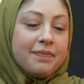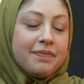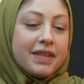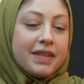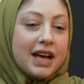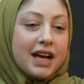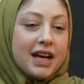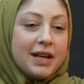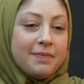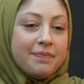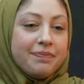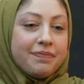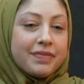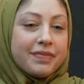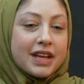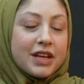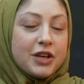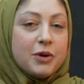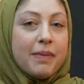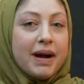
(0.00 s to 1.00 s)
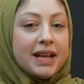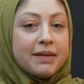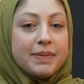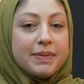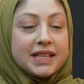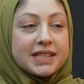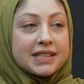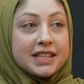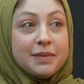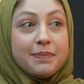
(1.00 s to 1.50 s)
Um, you might be
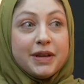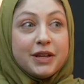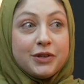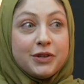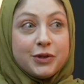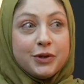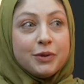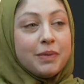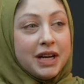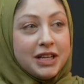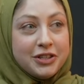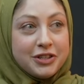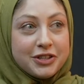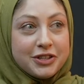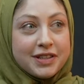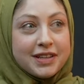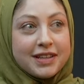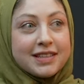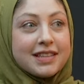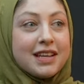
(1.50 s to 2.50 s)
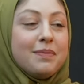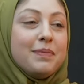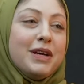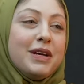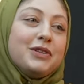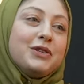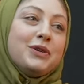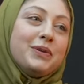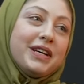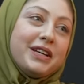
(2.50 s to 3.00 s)
sleeping too much, sleeping
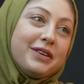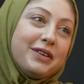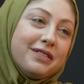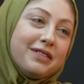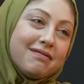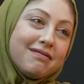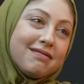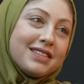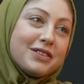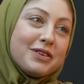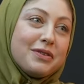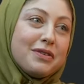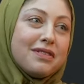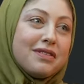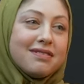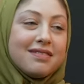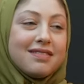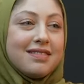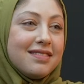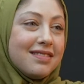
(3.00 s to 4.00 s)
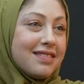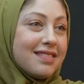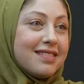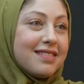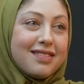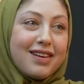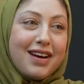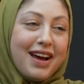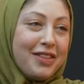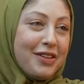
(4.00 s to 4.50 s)
too little. So
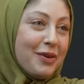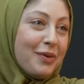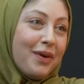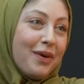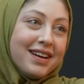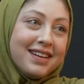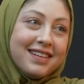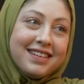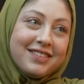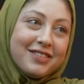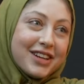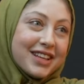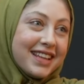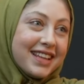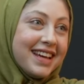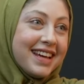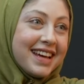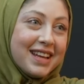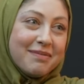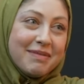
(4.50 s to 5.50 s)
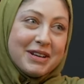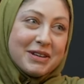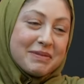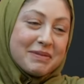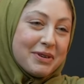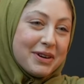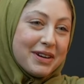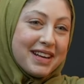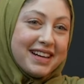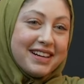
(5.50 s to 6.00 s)
either one really can be
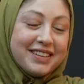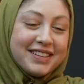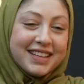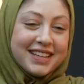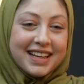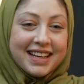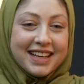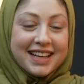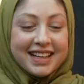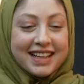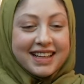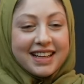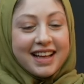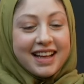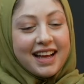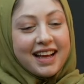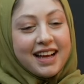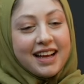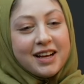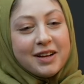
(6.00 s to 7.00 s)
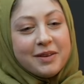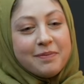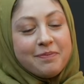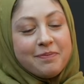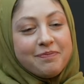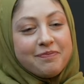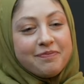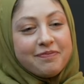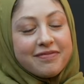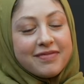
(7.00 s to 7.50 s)
burnout.
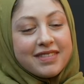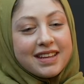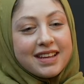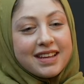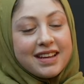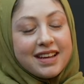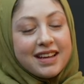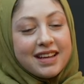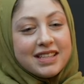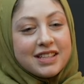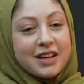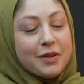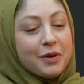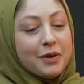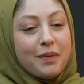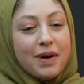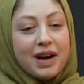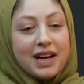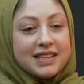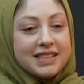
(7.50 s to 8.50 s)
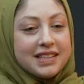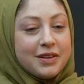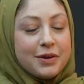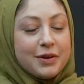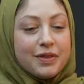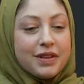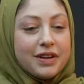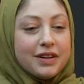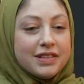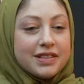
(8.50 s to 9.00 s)
Um, and otherwise, you know,
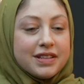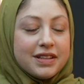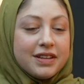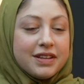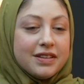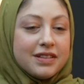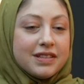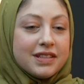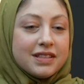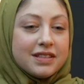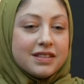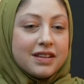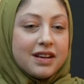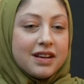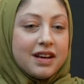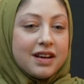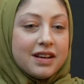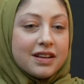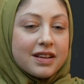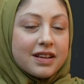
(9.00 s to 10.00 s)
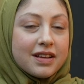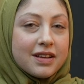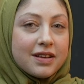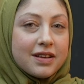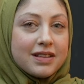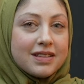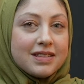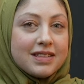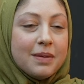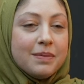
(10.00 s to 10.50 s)
there's there's
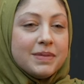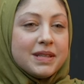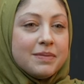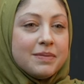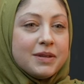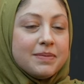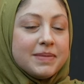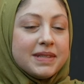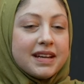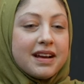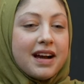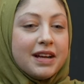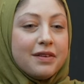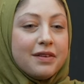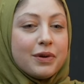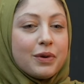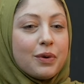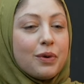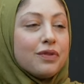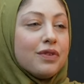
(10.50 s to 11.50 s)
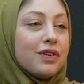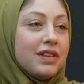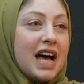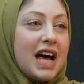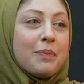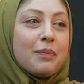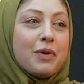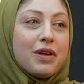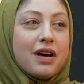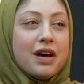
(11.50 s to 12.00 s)
some symptoms that kind of
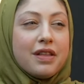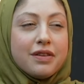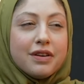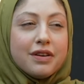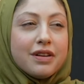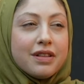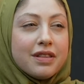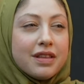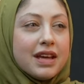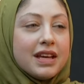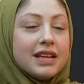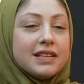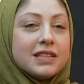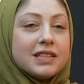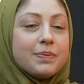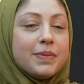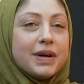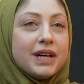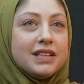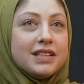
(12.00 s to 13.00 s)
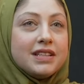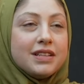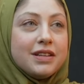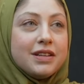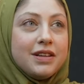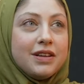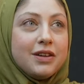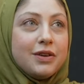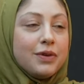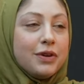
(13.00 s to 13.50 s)
overlap with other things, but
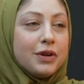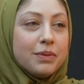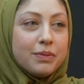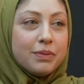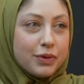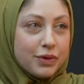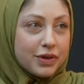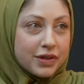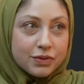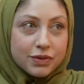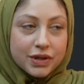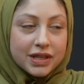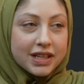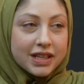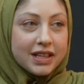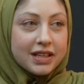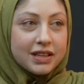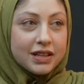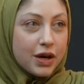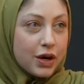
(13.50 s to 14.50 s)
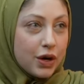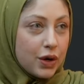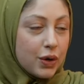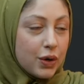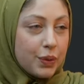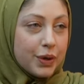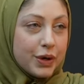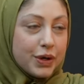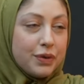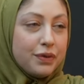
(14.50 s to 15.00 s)
you know, your mood is really low
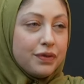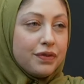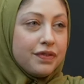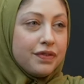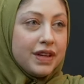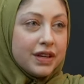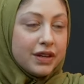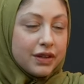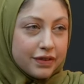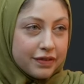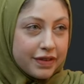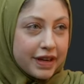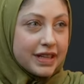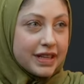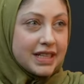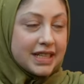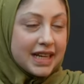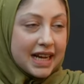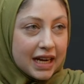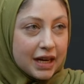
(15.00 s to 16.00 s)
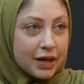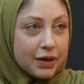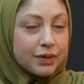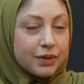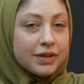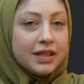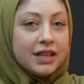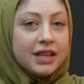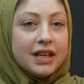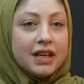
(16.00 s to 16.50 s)
or you feel very
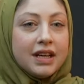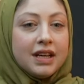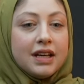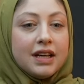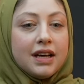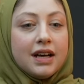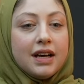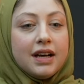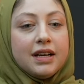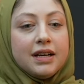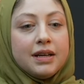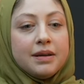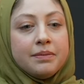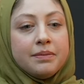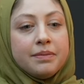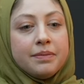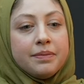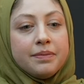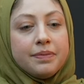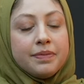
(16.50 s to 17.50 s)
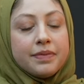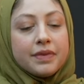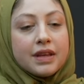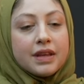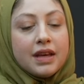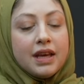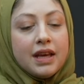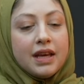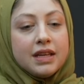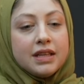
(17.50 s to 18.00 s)
down. Um,
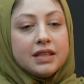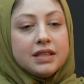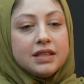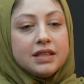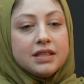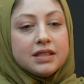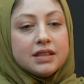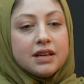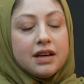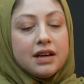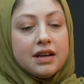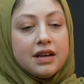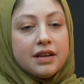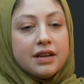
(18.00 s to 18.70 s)
and uh,